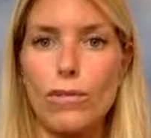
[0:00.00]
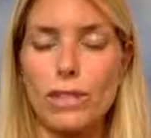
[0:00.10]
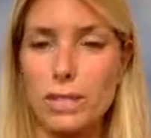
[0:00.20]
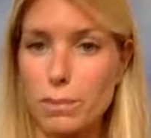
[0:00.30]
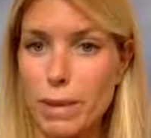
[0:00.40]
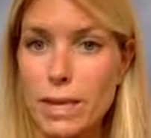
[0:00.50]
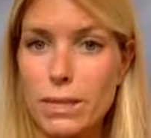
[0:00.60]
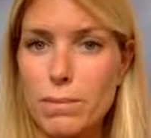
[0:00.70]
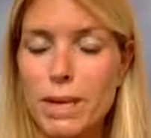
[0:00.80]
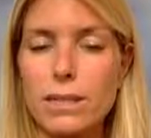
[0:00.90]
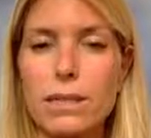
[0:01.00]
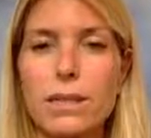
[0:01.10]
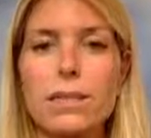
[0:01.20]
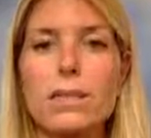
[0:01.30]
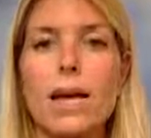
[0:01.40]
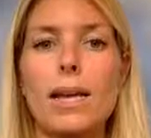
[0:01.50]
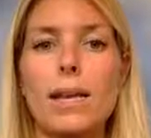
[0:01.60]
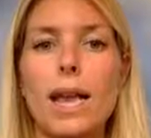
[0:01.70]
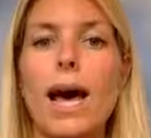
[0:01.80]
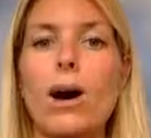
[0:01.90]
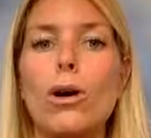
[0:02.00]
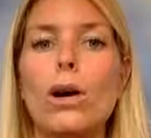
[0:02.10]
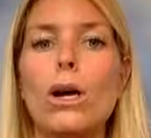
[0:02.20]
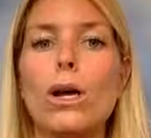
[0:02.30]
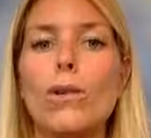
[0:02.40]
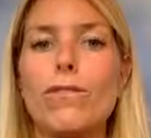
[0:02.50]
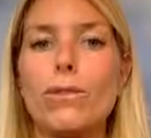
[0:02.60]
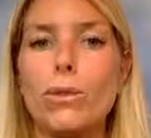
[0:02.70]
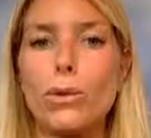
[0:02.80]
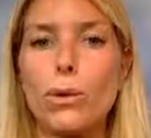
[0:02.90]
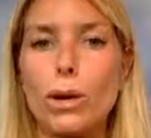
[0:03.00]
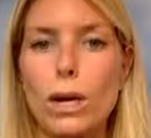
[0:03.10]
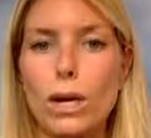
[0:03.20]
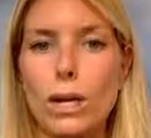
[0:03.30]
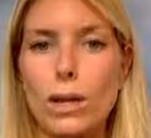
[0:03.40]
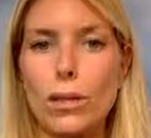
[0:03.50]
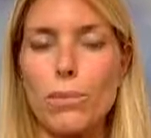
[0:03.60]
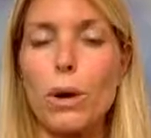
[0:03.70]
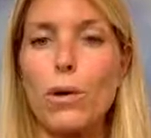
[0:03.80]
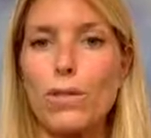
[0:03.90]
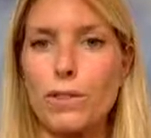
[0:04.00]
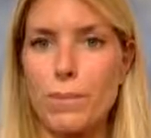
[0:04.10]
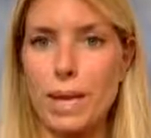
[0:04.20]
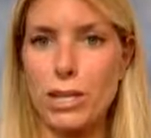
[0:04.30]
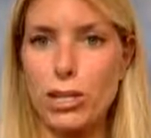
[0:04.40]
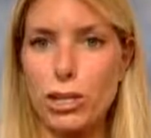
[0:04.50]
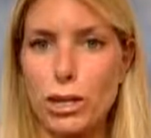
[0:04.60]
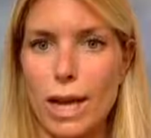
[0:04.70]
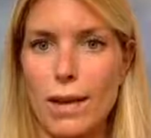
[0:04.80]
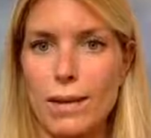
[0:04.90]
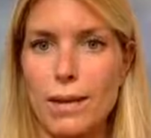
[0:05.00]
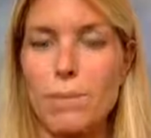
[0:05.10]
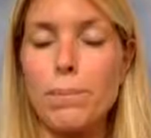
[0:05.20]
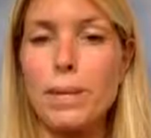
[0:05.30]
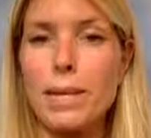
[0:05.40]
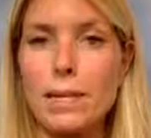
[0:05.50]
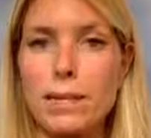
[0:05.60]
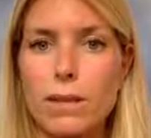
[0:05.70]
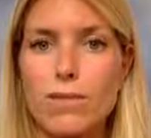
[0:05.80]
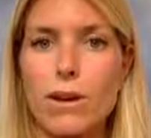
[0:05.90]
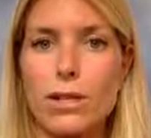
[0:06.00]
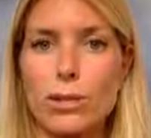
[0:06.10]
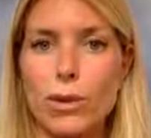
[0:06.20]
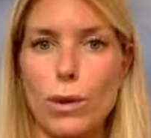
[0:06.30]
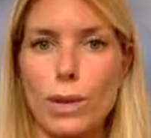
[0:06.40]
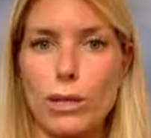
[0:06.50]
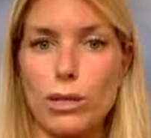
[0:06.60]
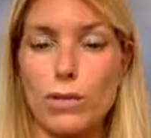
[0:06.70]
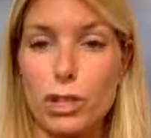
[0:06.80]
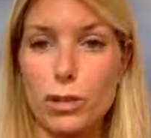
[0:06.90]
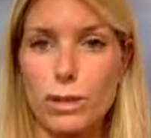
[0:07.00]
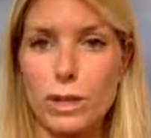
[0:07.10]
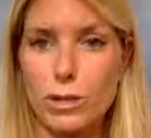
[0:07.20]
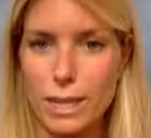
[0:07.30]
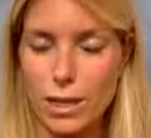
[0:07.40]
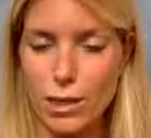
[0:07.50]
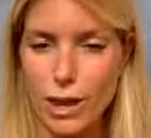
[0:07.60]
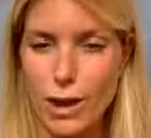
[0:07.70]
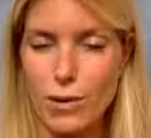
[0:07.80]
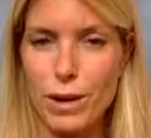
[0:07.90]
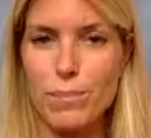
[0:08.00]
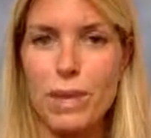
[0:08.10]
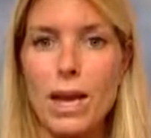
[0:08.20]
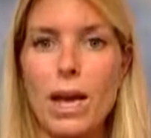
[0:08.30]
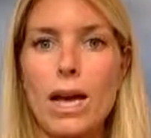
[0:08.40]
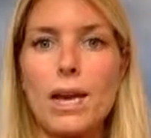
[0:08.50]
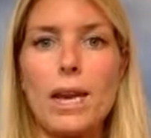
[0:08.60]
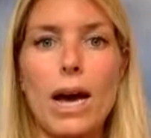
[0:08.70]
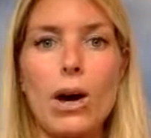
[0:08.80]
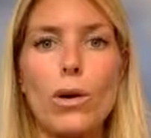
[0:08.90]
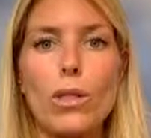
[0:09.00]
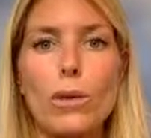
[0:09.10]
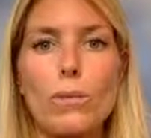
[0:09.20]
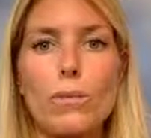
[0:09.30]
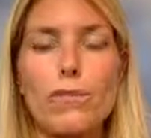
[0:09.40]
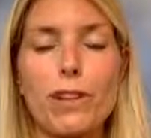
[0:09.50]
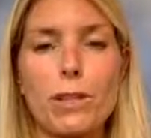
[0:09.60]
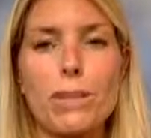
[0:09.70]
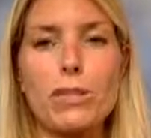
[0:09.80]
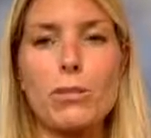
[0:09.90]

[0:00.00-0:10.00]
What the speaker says: for the space maintenance and allow for the bone formation and impede the fast-growing soft tissue cells in the area. Now, the fundamental